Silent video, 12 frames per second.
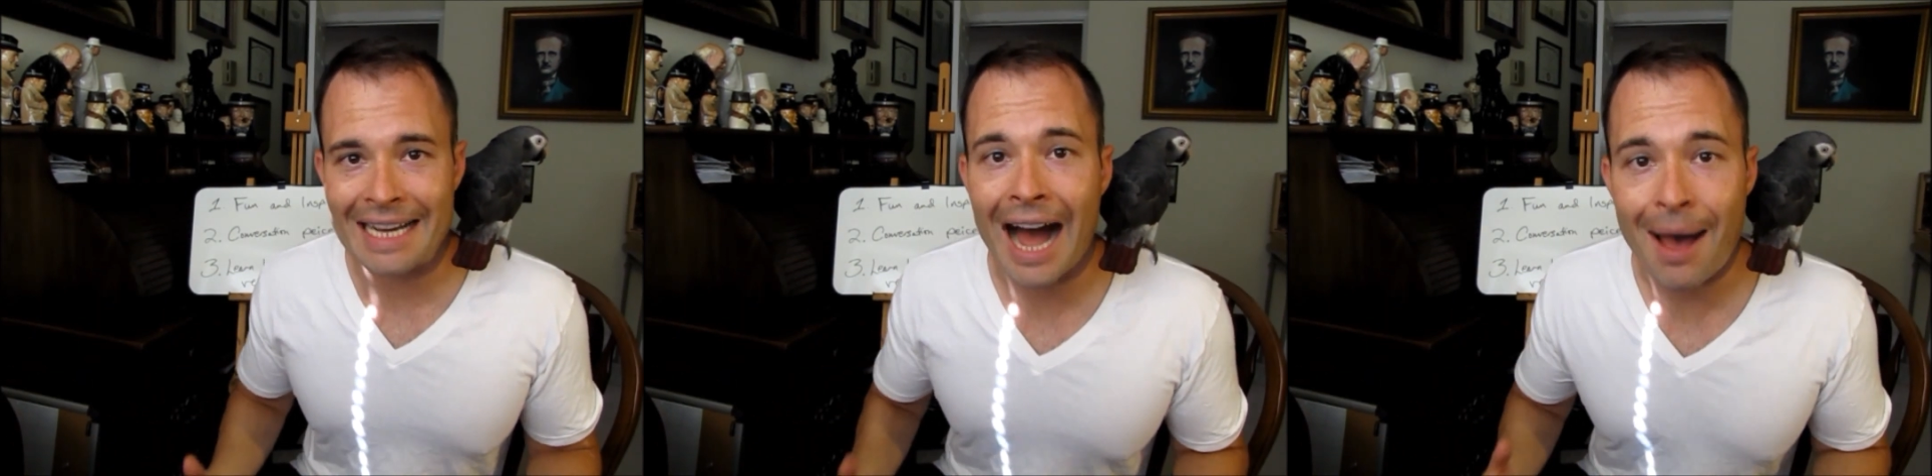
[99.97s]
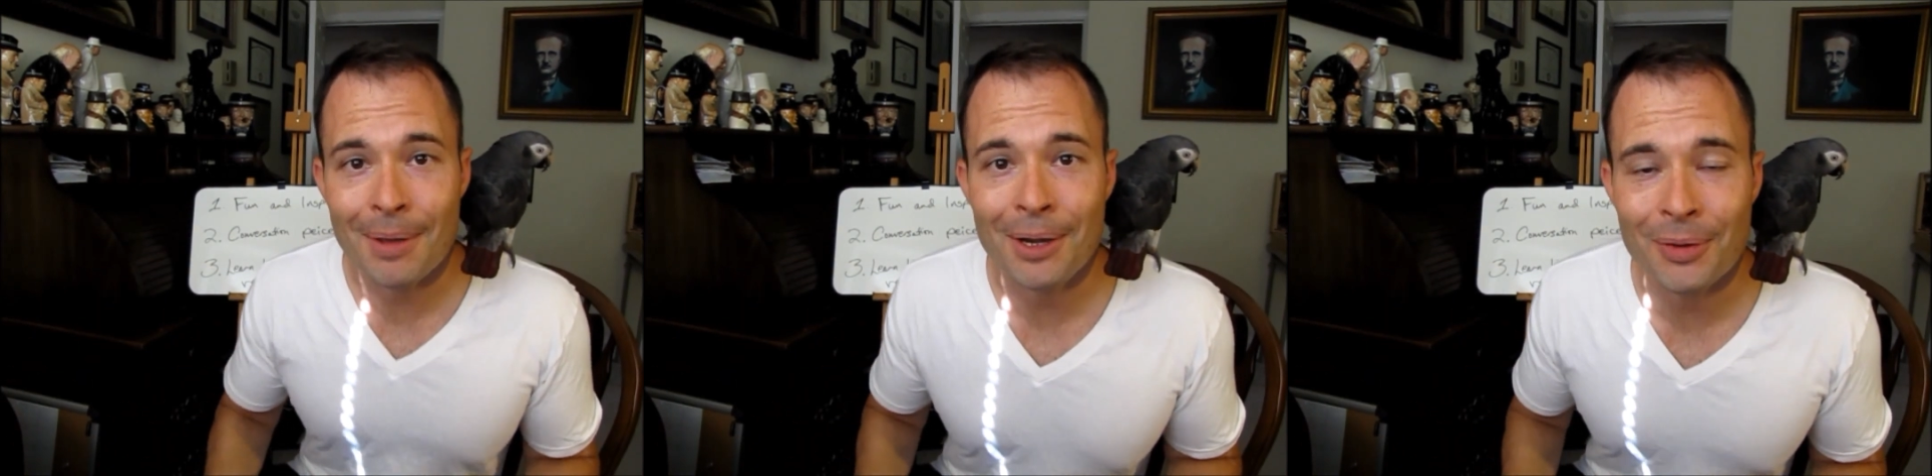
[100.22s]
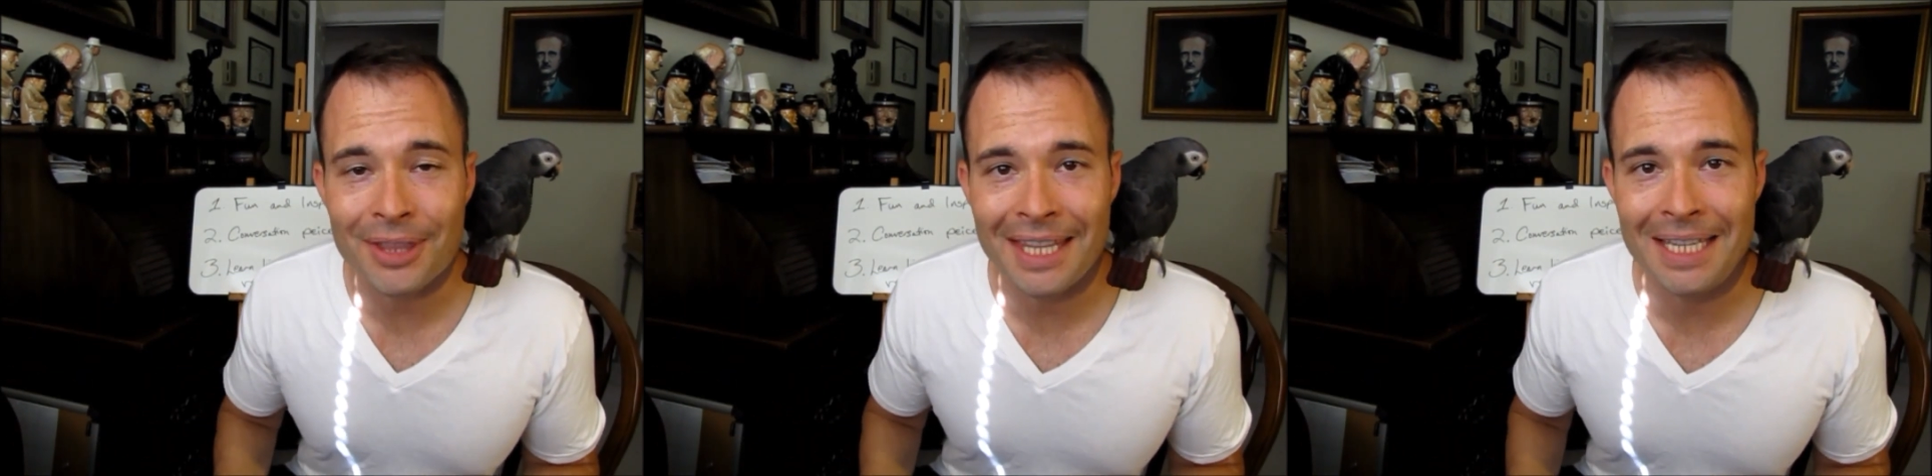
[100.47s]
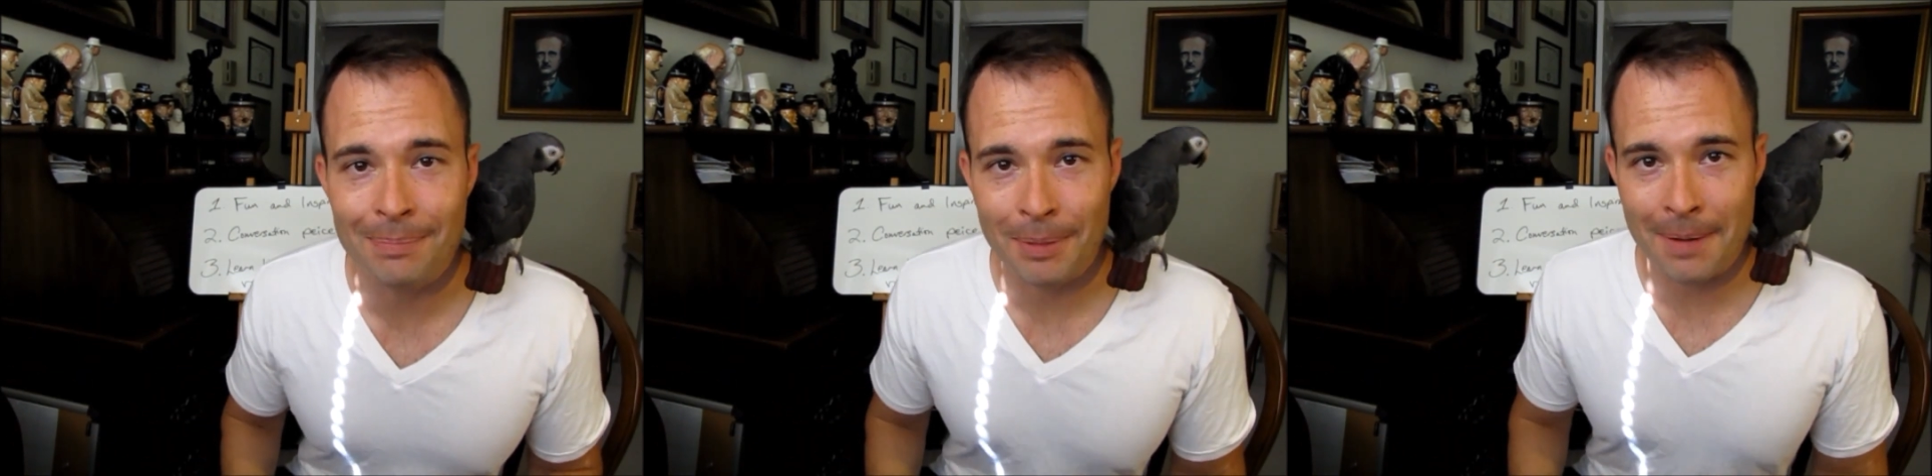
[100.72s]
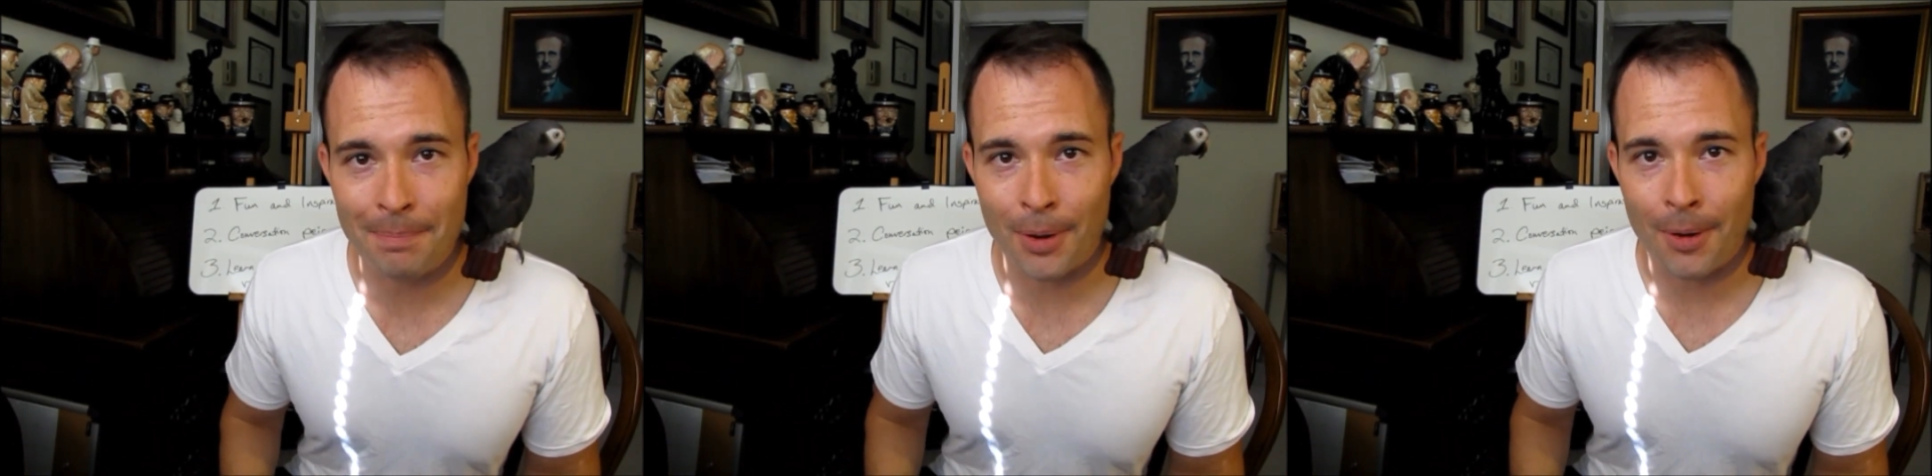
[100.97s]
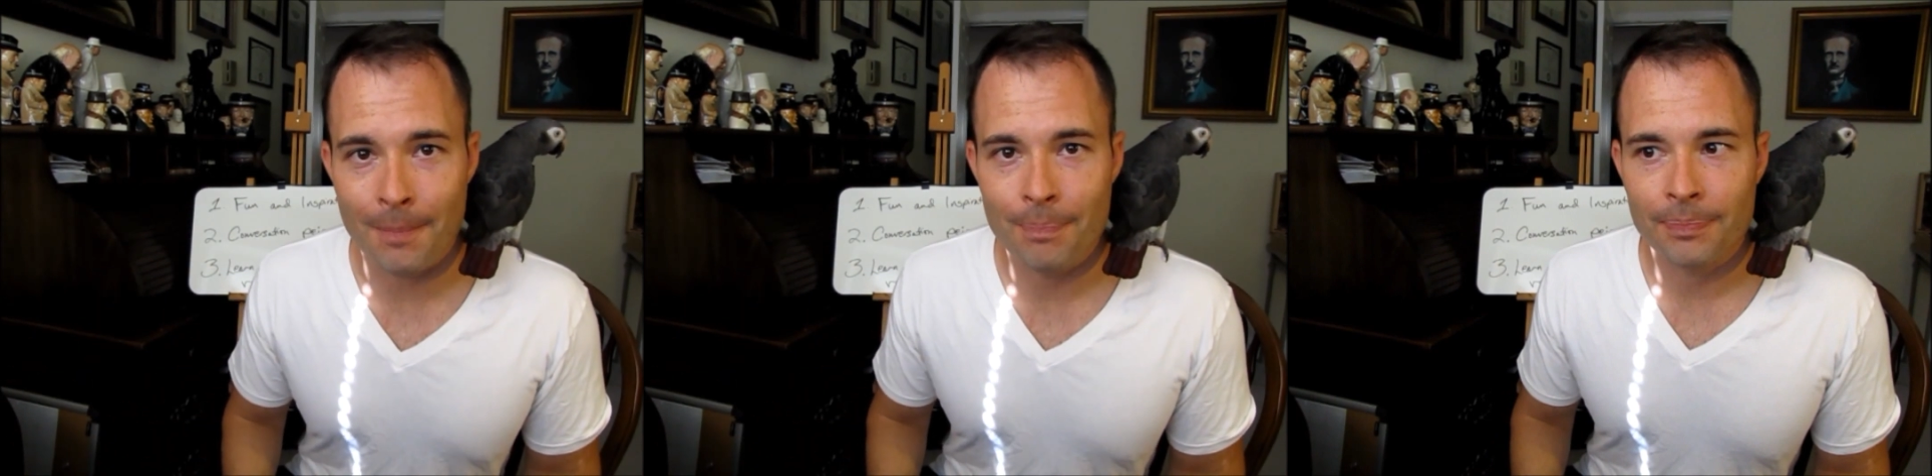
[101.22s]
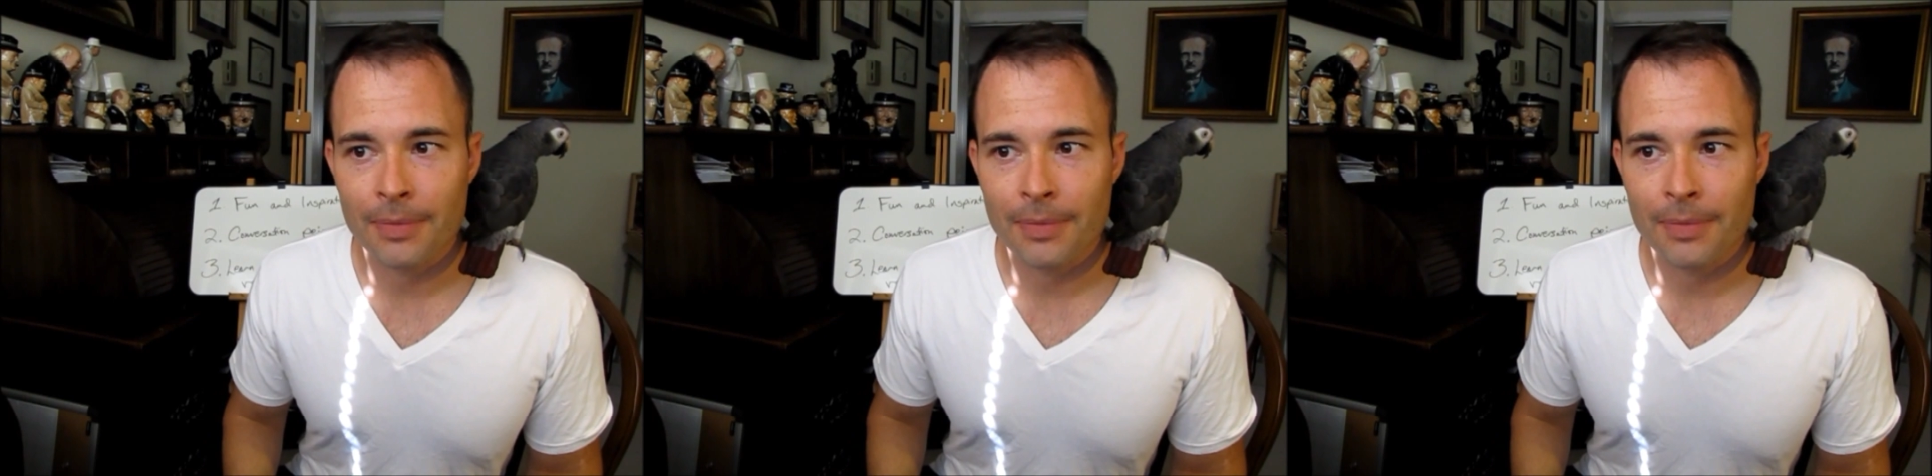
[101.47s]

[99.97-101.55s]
common with these people.